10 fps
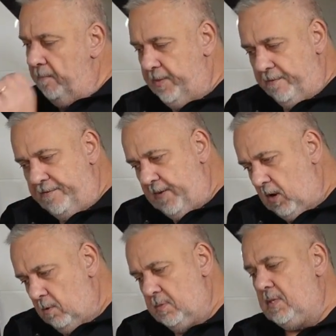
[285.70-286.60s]
the
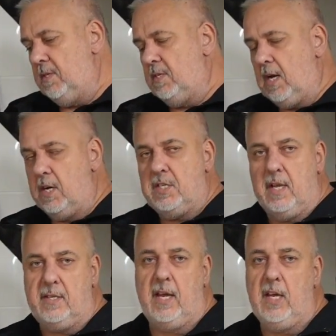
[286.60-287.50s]
films and such
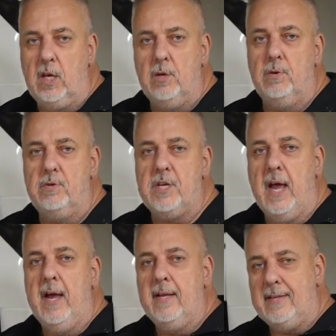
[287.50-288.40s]
that they use
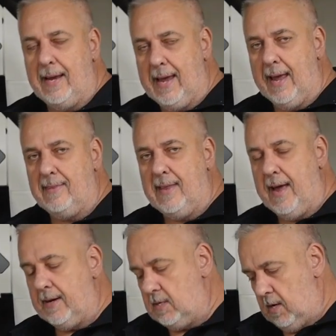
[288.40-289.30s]
to get
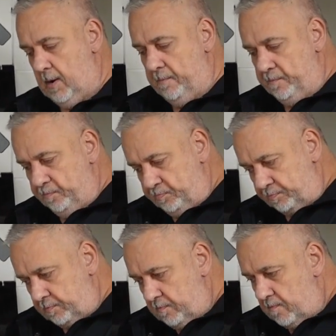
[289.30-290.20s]
that um,
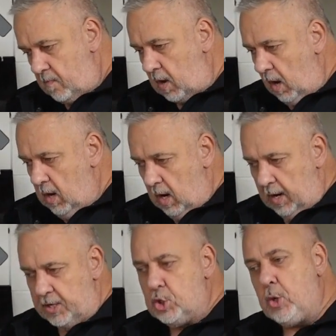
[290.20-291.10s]

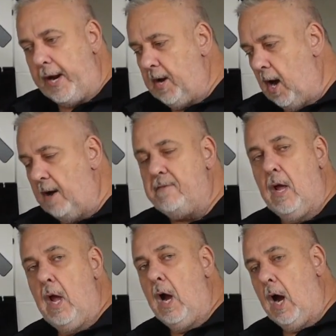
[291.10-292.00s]
uh,
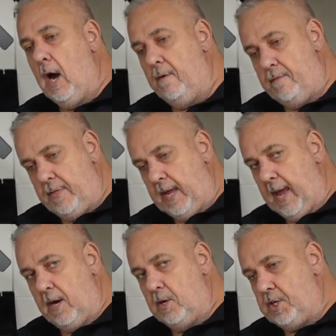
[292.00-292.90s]
trade-off of the
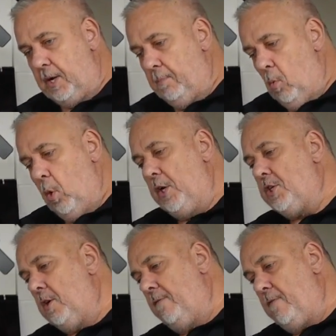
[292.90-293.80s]
energy and
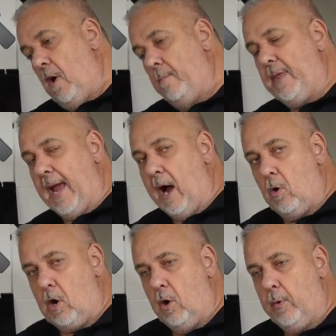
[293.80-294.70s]
moisture from the
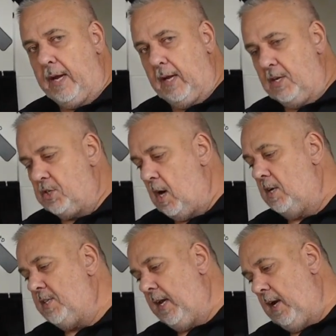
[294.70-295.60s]
outgoing
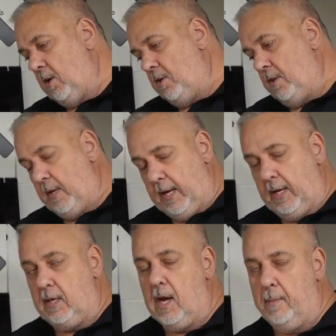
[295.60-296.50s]
exhausting air to the
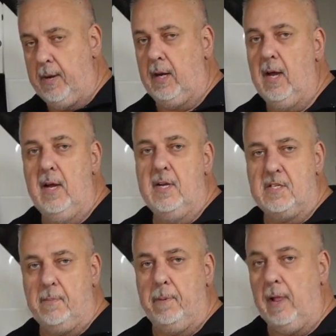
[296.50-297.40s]
incoming
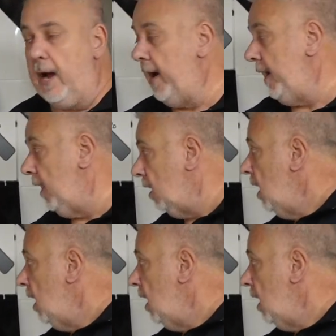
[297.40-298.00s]
supply air.